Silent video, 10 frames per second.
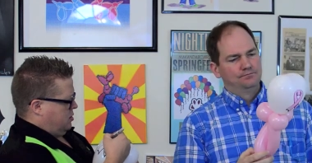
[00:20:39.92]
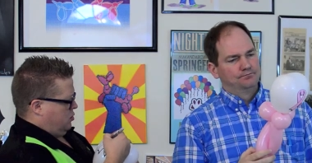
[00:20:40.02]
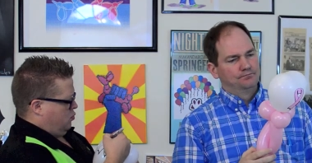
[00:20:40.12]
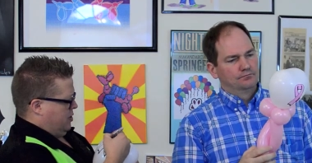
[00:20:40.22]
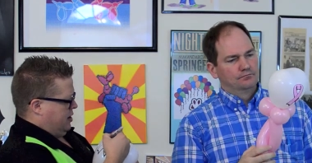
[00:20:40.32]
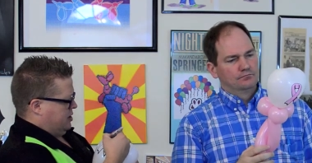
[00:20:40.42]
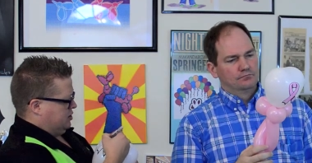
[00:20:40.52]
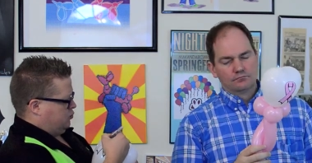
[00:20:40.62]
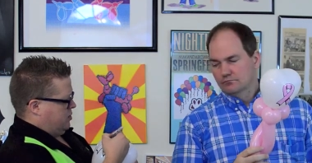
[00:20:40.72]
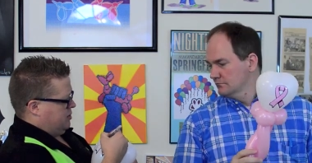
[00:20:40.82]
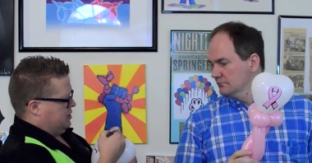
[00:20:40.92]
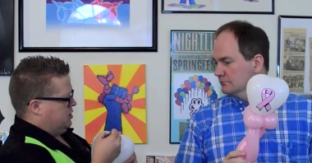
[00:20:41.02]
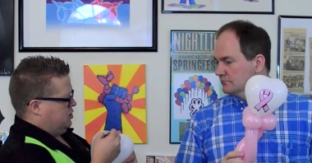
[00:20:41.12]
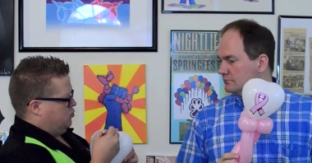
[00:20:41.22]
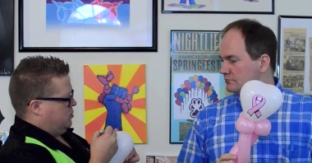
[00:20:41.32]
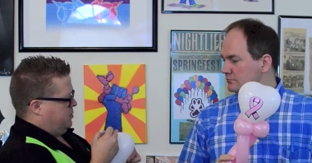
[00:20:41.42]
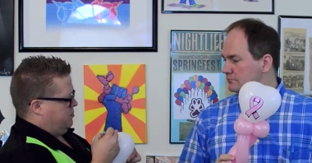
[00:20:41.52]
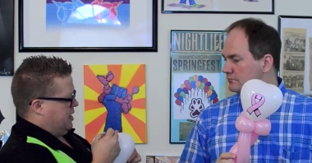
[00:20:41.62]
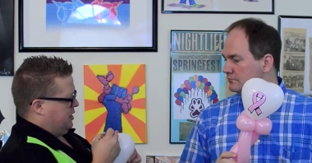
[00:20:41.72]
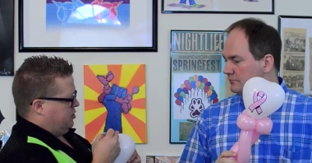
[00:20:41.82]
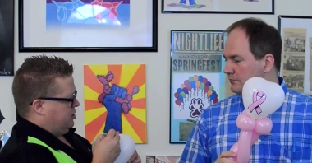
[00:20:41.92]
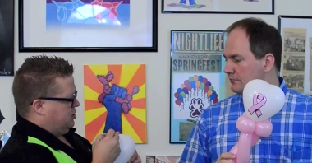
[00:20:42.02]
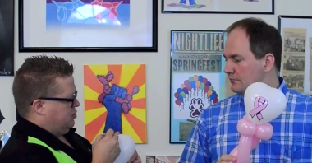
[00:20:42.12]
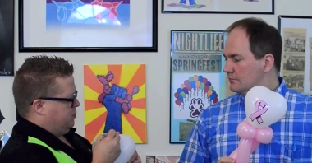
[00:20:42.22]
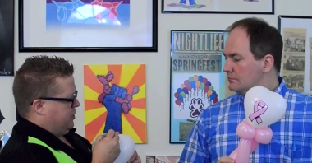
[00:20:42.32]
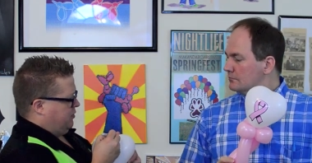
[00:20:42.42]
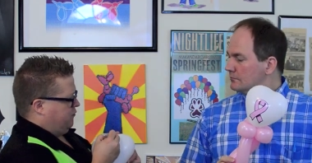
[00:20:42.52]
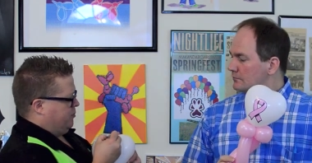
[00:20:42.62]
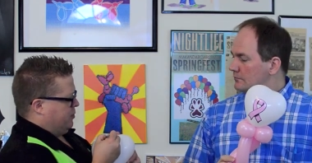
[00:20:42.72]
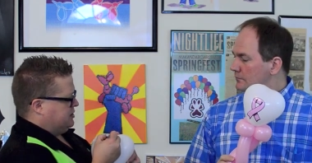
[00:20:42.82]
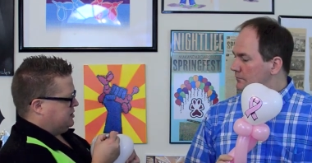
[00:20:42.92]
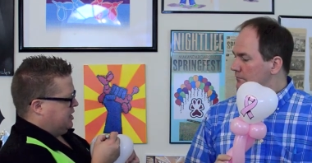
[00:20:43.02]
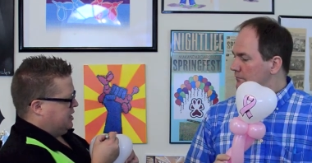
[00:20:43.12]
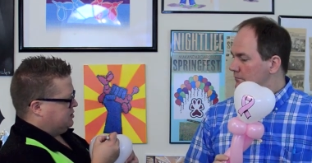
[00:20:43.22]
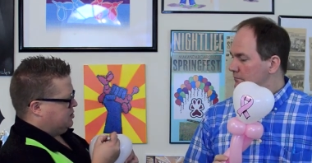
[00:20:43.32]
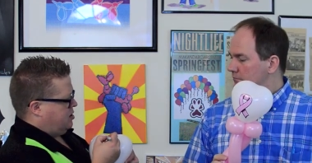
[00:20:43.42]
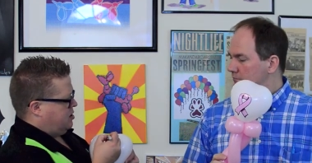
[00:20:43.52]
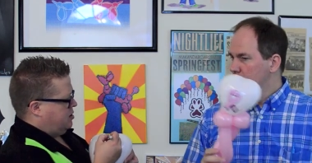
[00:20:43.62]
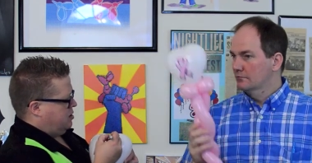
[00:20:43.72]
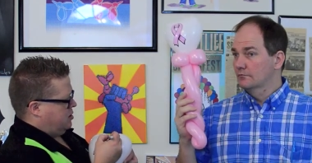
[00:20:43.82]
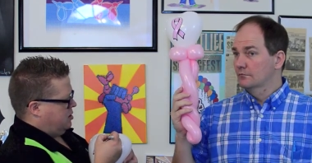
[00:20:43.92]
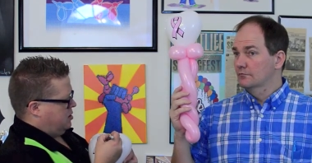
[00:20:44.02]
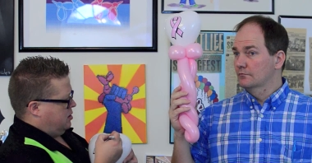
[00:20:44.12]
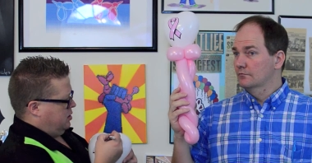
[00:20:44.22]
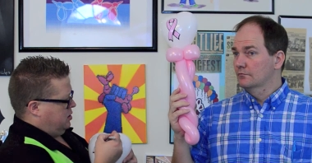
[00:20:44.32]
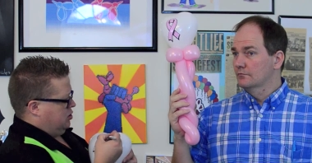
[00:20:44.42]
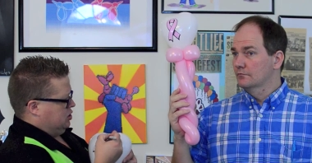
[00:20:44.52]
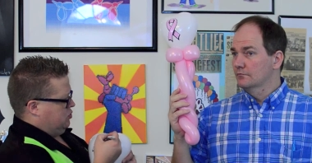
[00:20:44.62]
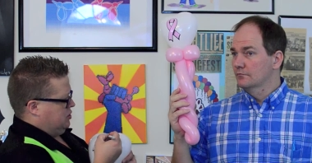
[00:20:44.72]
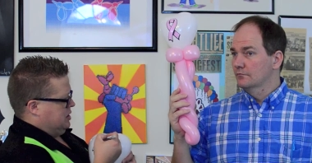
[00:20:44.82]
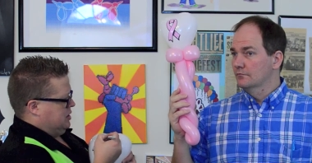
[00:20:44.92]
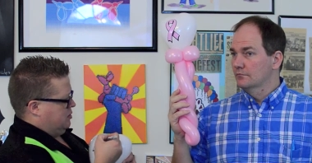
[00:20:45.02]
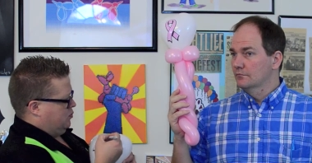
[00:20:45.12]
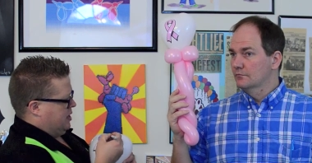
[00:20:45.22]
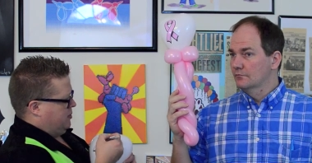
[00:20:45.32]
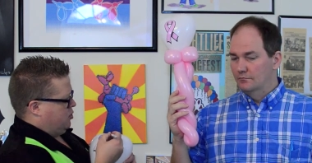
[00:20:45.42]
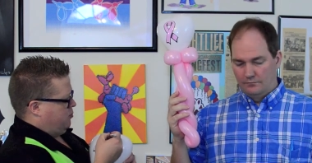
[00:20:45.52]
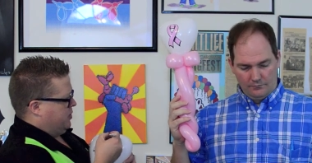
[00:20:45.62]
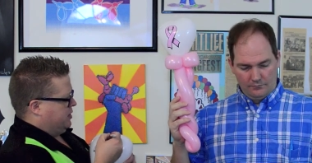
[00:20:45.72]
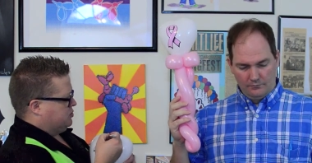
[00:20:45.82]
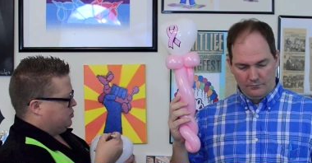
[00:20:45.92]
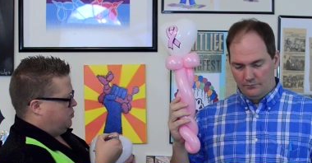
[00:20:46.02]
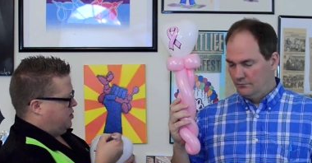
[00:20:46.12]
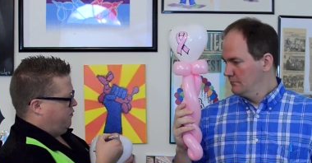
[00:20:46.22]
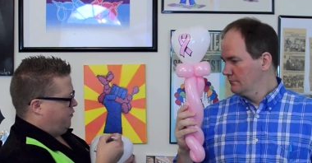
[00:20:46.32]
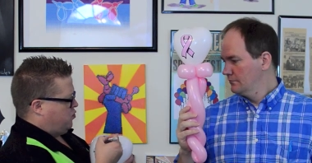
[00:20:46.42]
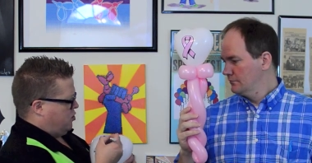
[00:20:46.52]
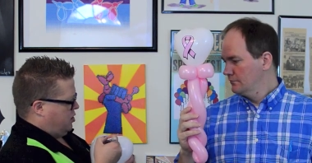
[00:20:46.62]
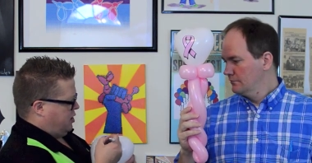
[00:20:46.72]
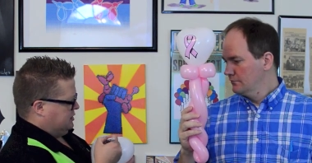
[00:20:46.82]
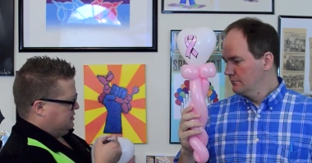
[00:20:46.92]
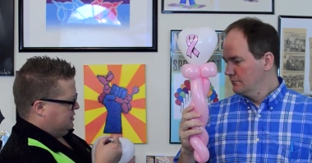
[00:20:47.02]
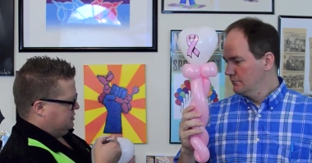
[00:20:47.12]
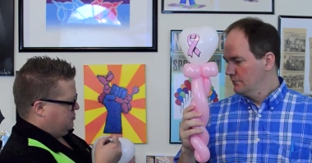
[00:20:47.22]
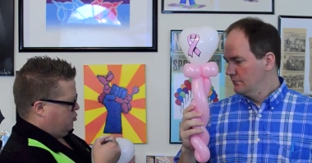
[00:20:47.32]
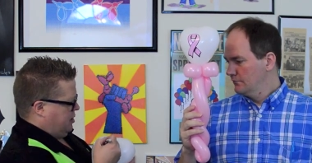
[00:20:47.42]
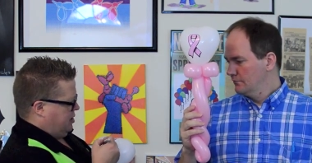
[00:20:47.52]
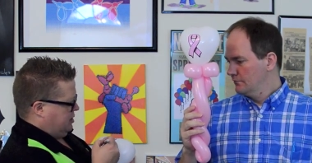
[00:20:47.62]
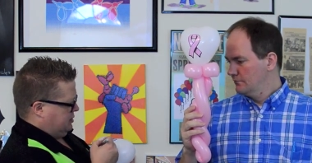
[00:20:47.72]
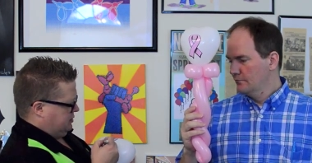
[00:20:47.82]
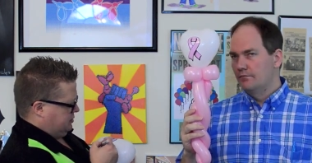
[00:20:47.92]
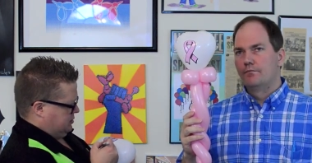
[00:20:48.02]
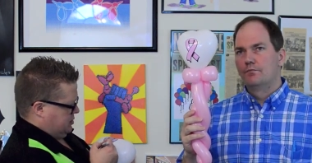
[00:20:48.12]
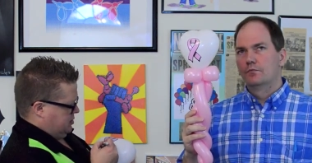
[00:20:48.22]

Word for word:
Speaker 1: awareness ribbon that you want to make. You can do pink for breast cancer. You can do the rainbow puzzle one for autism awareness.